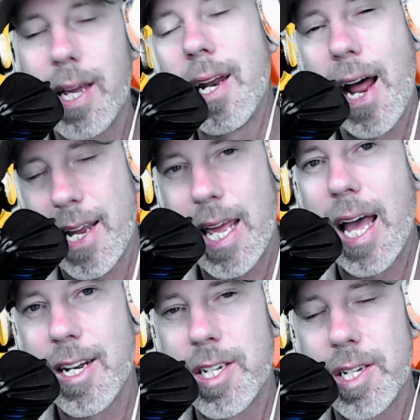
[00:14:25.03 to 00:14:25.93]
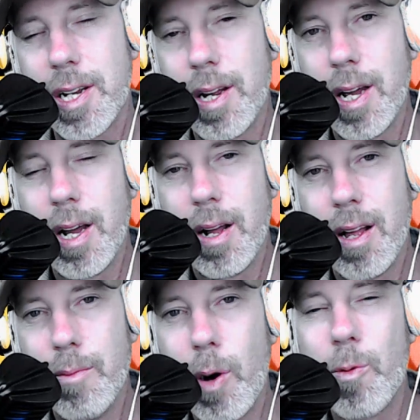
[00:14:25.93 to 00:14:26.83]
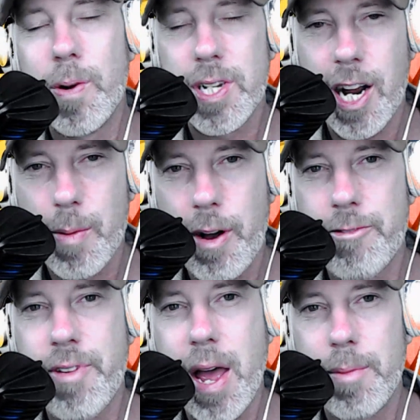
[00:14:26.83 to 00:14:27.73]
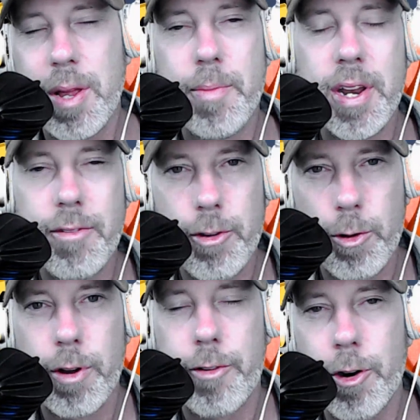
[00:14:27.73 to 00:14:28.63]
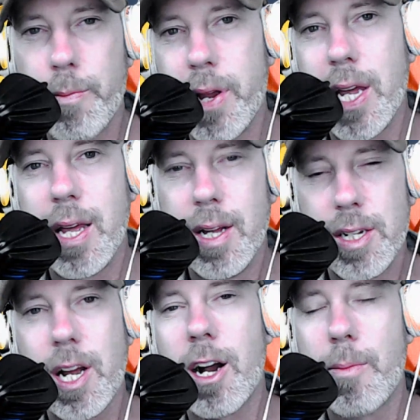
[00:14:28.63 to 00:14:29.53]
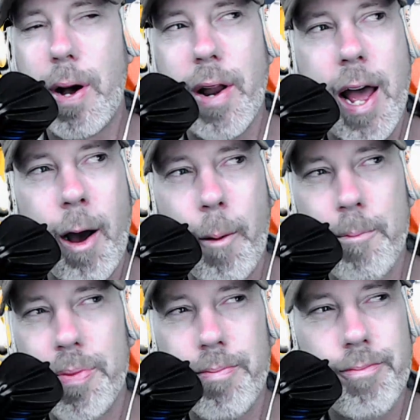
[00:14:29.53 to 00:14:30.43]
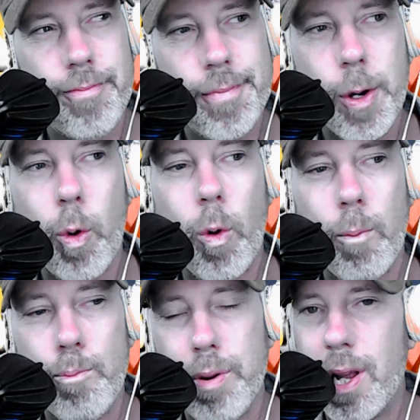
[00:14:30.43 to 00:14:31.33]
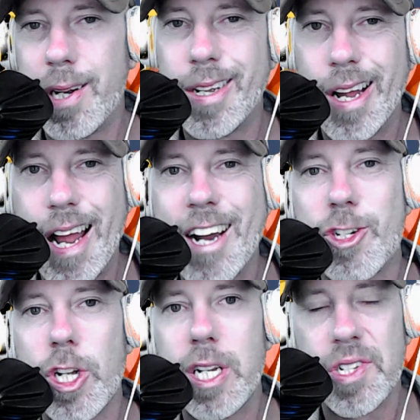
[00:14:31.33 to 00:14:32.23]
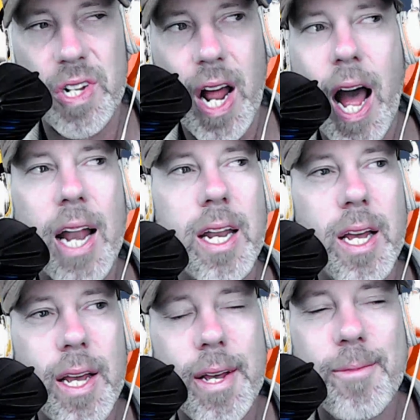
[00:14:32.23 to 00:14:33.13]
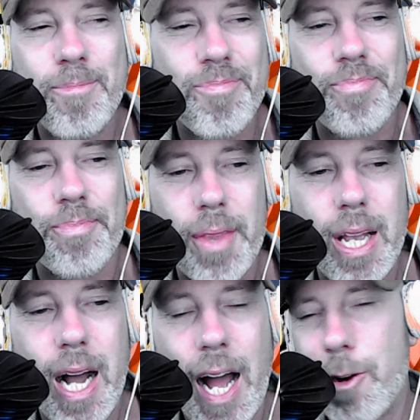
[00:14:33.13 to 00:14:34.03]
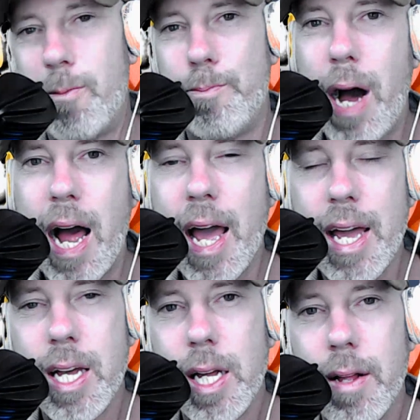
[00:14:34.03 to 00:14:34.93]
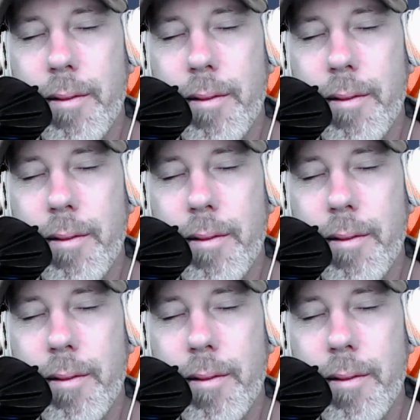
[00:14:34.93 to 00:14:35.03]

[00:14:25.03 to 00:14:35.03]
not against, but when we talk about family, many of you have heard me talk about how the whole blood connection is not, I don't buy